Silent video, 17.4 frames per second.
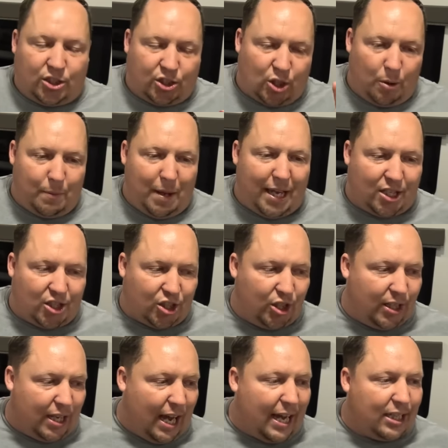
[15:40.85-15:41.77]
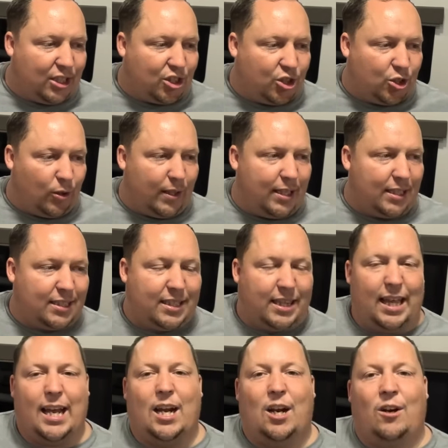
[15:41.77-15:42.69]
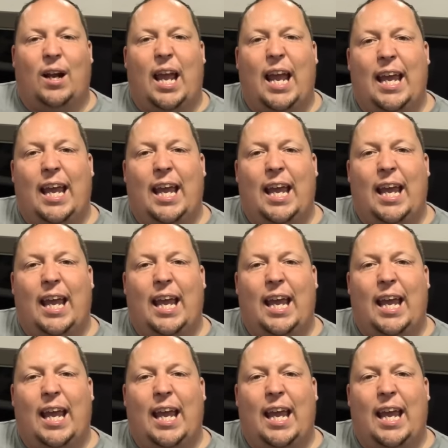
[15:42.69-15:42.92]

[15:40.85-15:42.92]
So make sure you guys join us there.